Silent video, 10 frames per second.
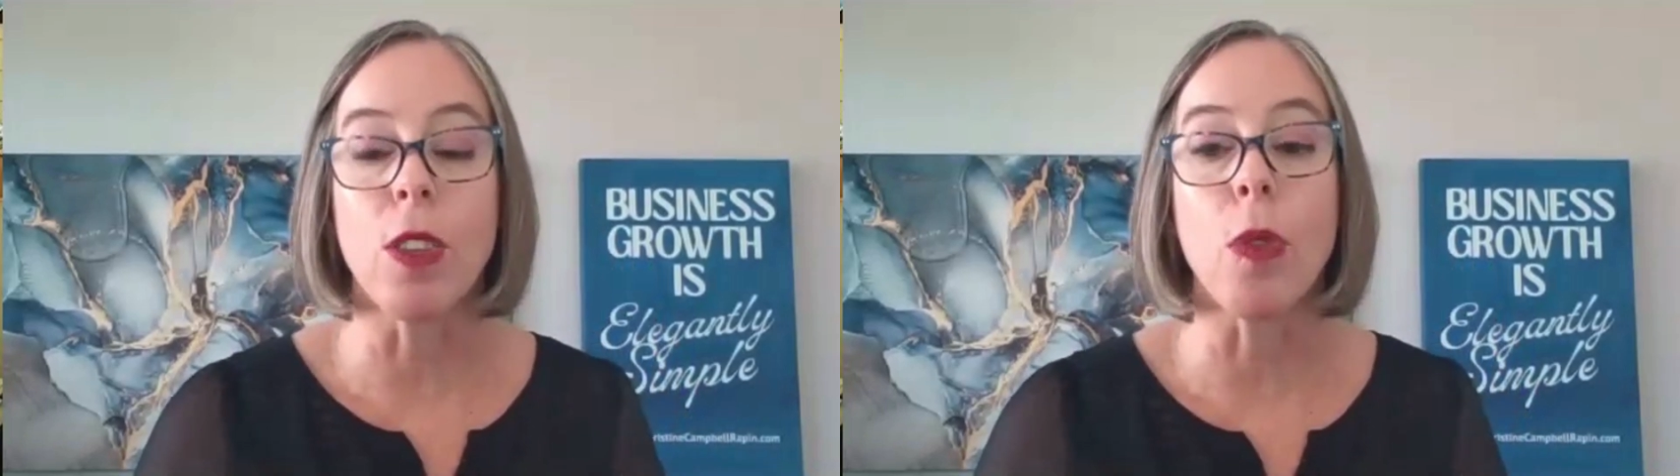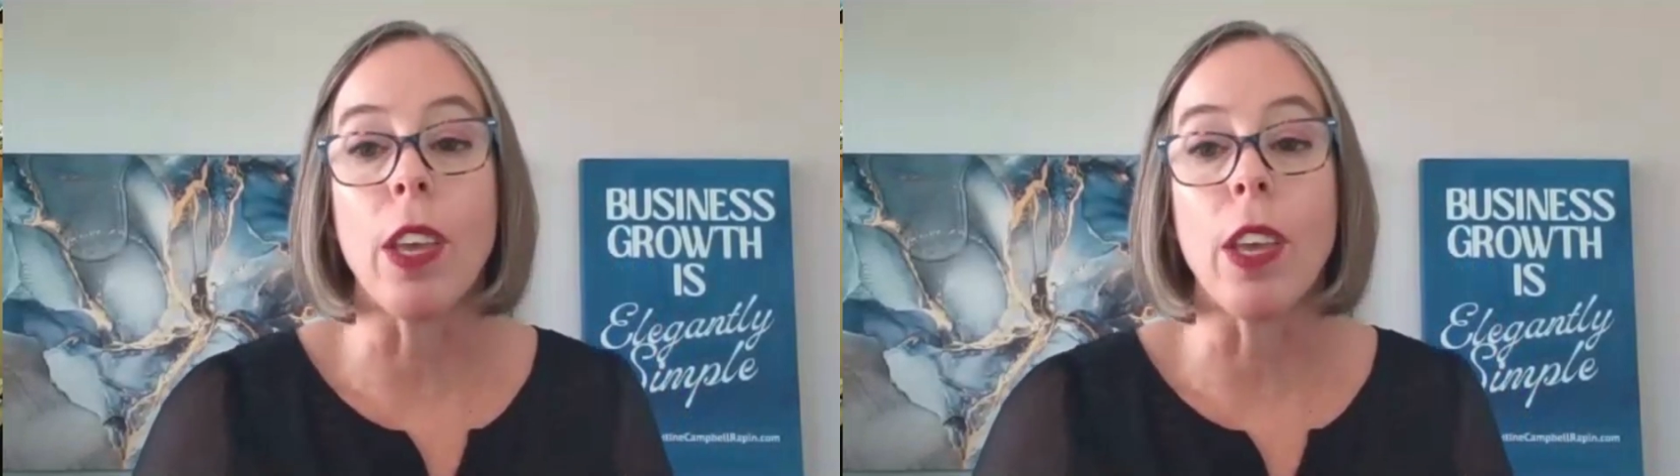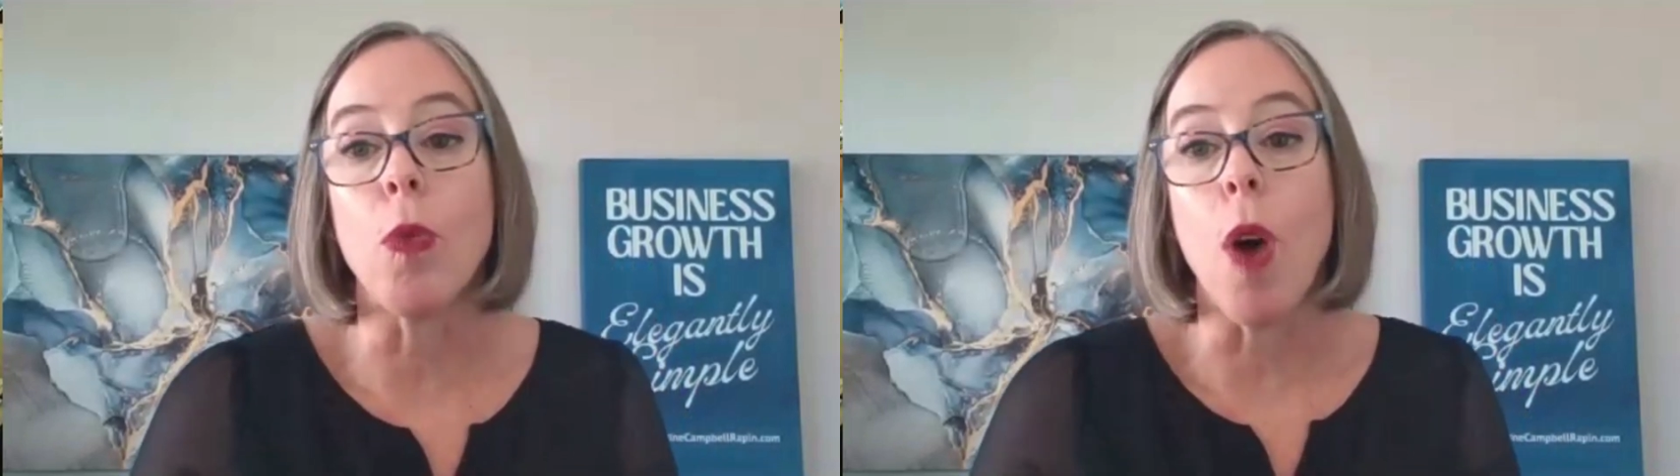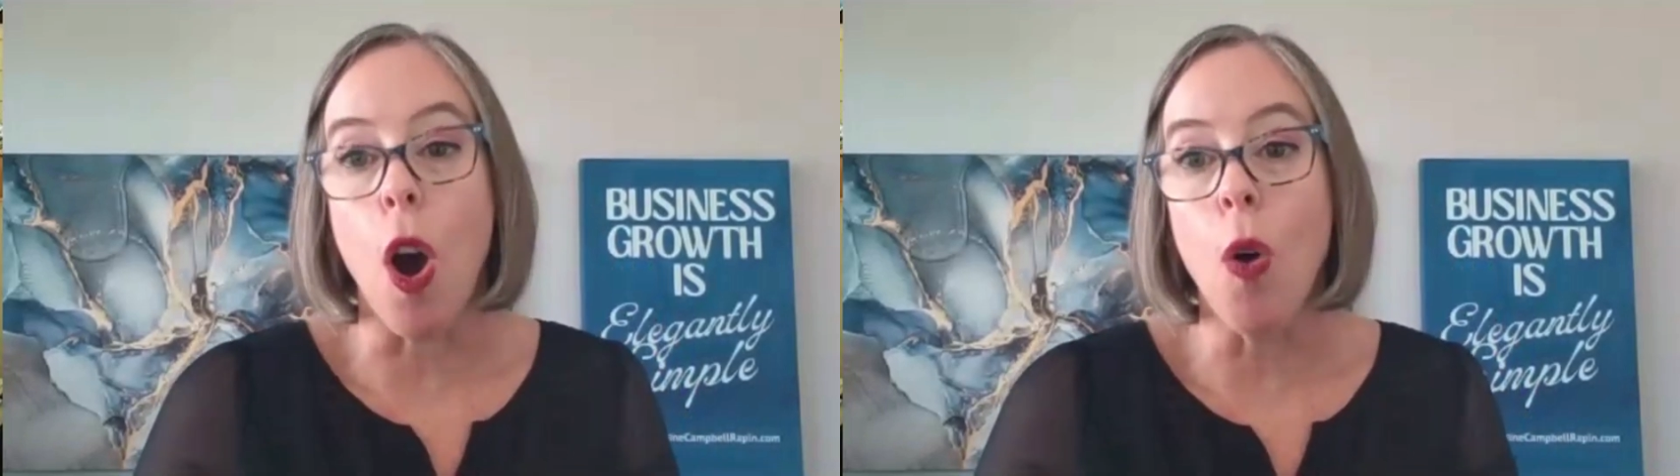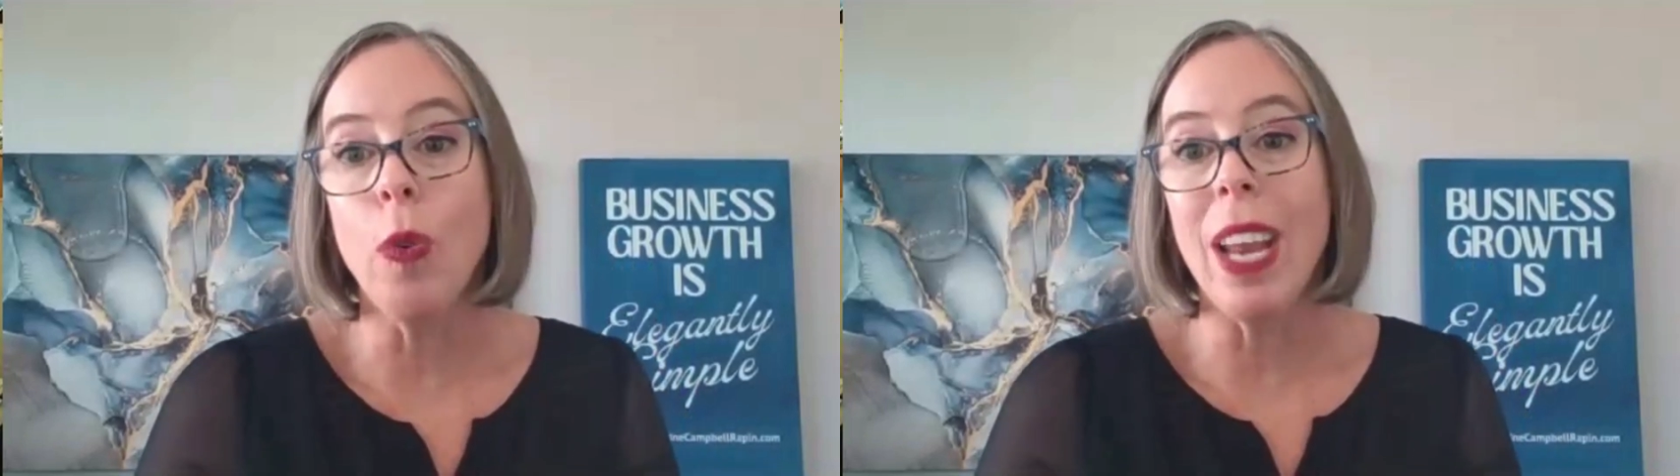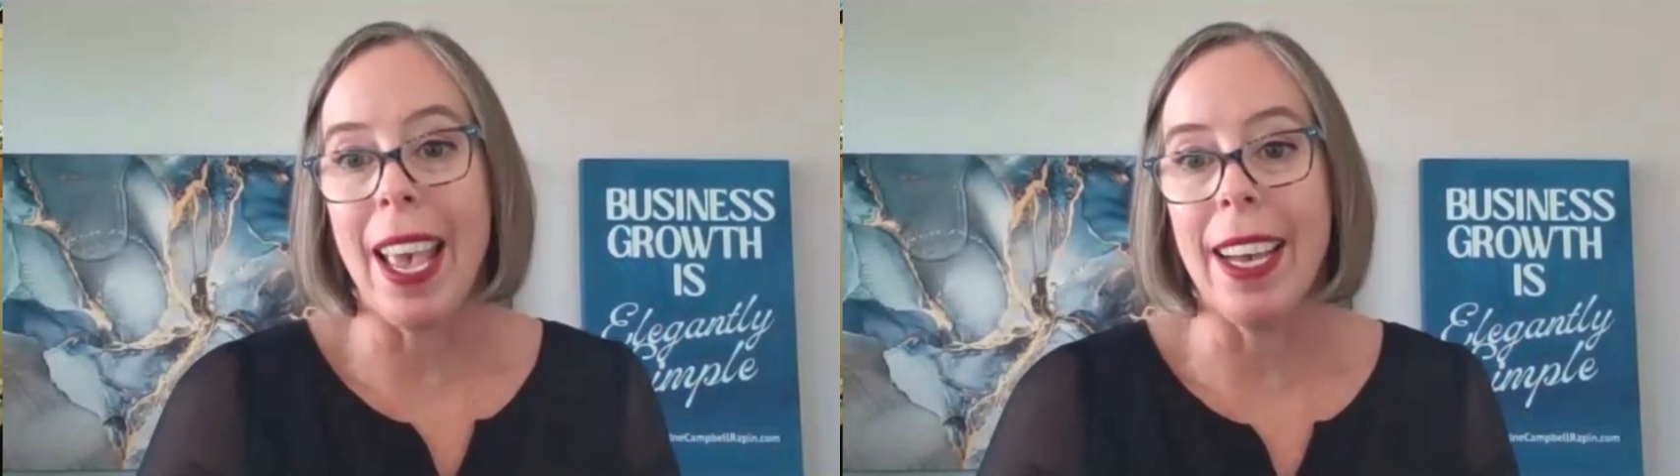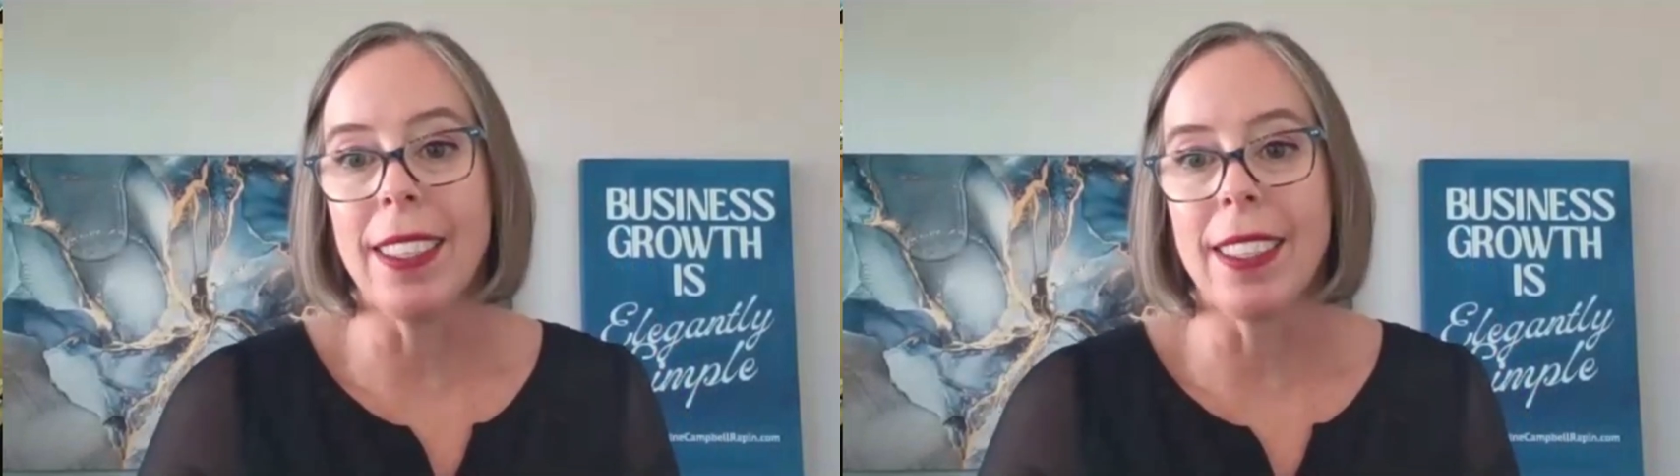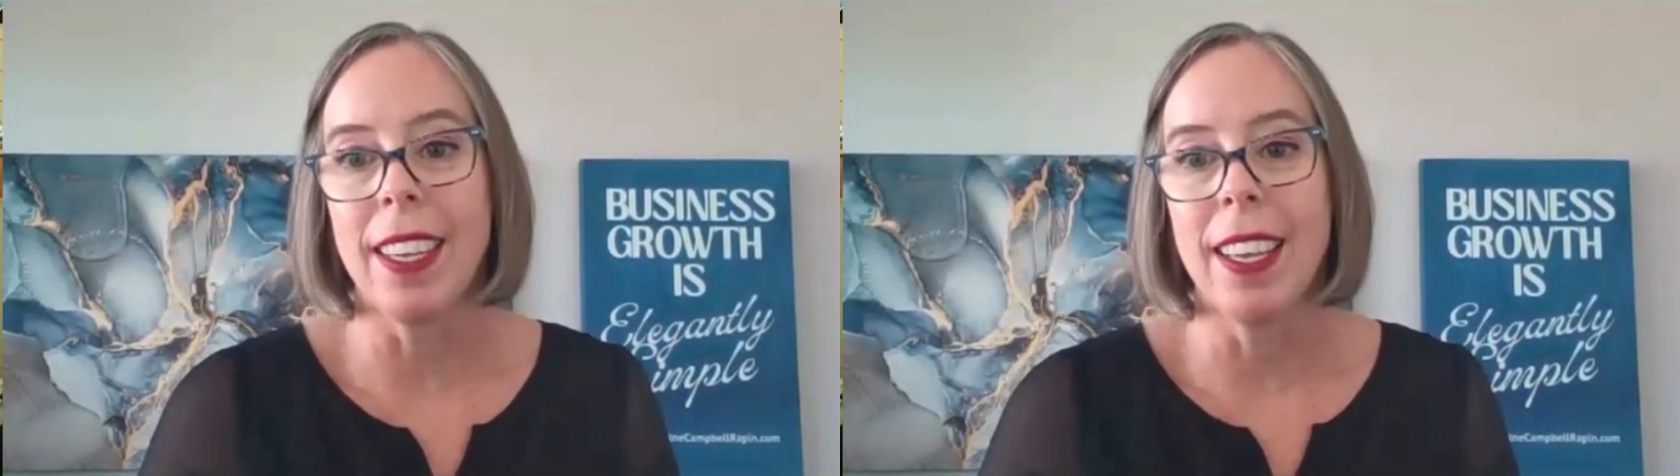that you own it,